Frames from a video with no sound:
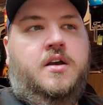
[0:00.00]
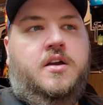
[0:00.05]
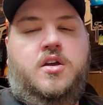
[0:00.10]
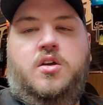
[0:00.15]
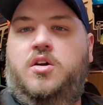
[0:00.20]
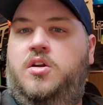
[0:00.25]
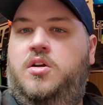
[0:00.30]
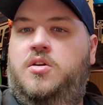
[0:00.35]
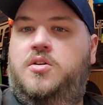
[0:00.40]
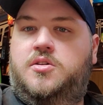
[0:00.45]

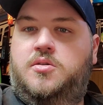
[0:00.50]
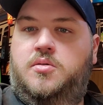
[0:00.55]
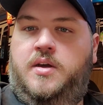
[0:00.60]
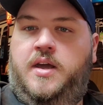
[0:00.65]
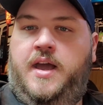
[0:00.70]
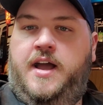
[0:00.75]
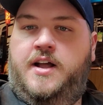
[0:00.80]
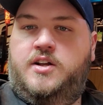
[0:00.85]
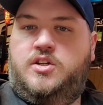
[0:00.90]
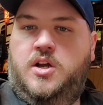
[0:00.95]
You can also
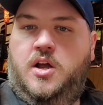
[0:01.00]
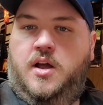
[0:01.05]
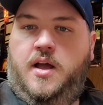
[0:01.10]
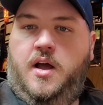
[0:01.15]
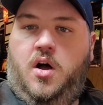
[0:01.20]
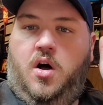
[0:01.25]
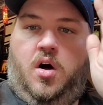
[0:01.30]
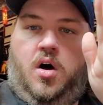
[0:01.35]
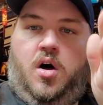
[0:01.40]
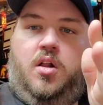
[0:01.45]
catch
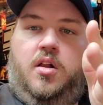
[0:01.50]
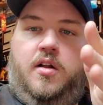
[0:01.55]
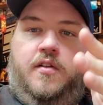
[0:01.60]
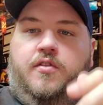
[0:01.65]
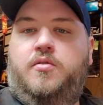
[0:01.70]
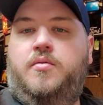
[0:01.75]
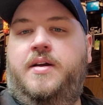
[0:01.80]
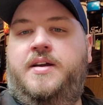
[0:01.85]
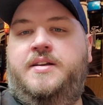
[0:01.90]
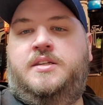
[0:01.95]
all of
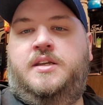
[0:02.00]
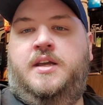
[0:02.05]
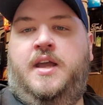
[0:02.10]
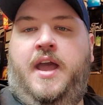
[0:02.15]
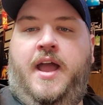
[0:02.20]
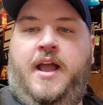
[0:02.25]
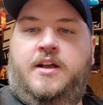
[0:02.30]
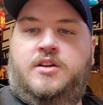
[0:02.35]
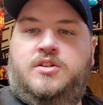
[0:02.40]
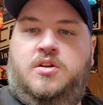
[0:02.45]
the racing
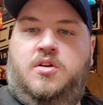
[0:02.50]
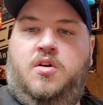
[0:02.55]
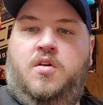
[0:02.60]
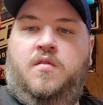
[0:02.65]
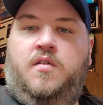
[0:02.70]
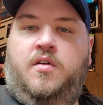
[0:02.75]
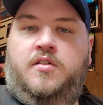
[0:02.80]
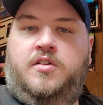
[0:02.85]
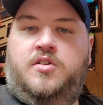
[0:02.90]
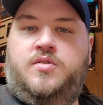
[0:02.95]
action
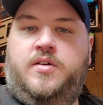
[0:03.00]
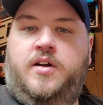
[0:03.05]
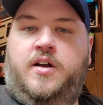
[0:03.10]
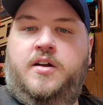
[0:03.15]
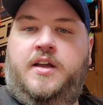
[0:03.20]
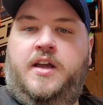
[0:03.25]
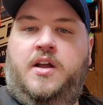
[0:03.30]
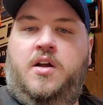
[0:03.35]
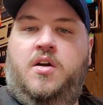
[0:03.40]
over on the JDR